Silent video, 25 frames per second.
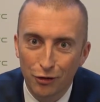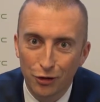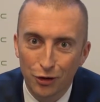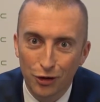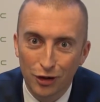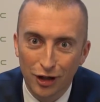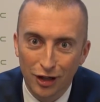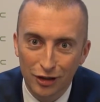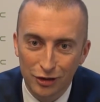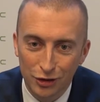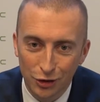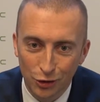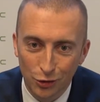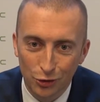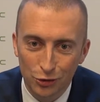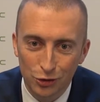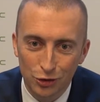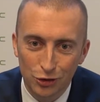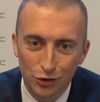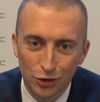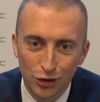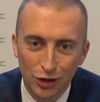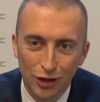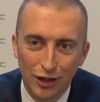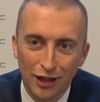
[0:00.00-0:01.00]
you can actually also
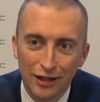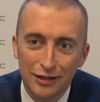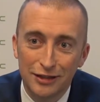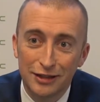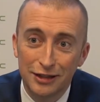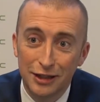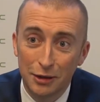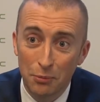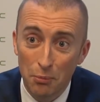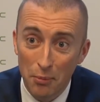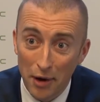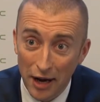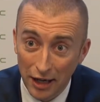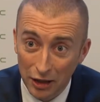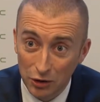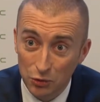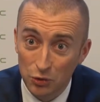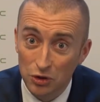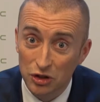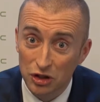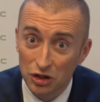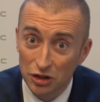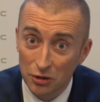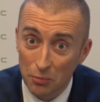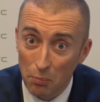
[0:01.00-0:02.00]
see the HTC Max,
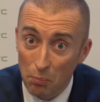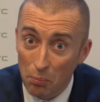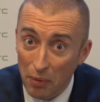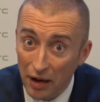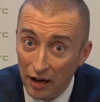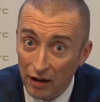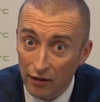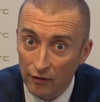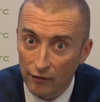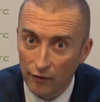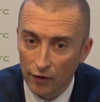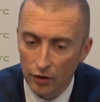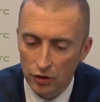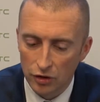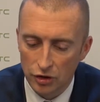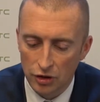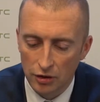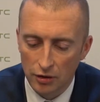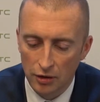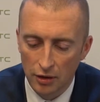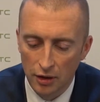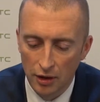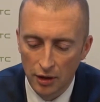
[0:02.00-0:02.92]
which is the bigger version,